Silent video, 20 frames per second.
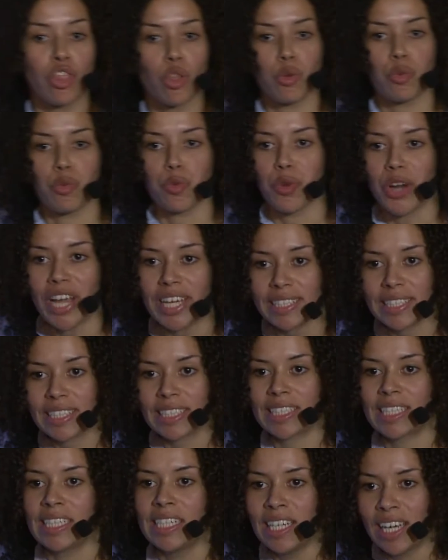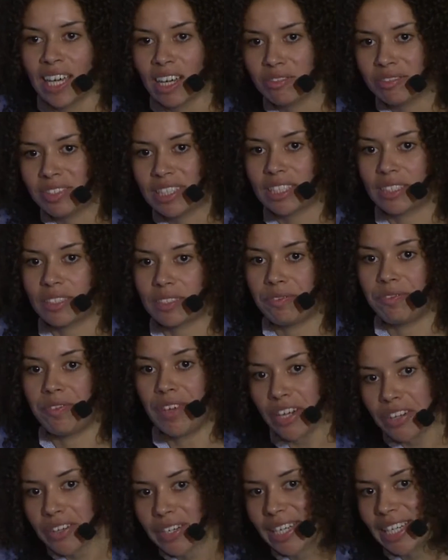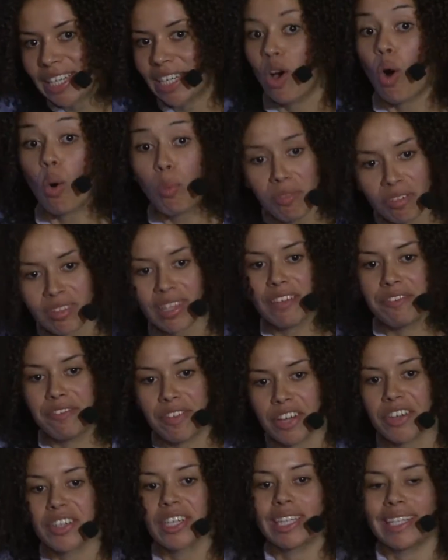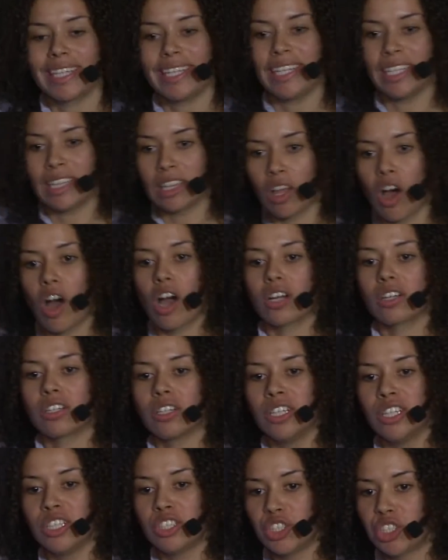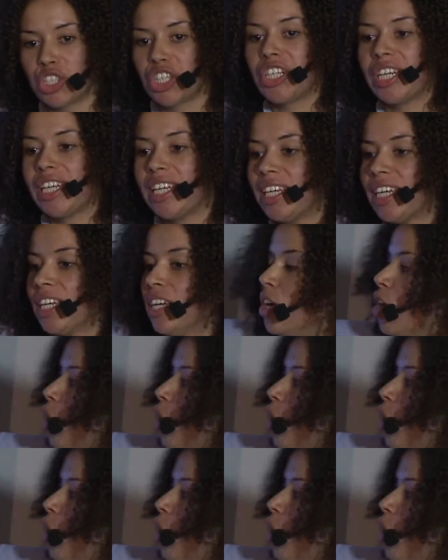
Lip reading: the rest of this very, hopefully very long journey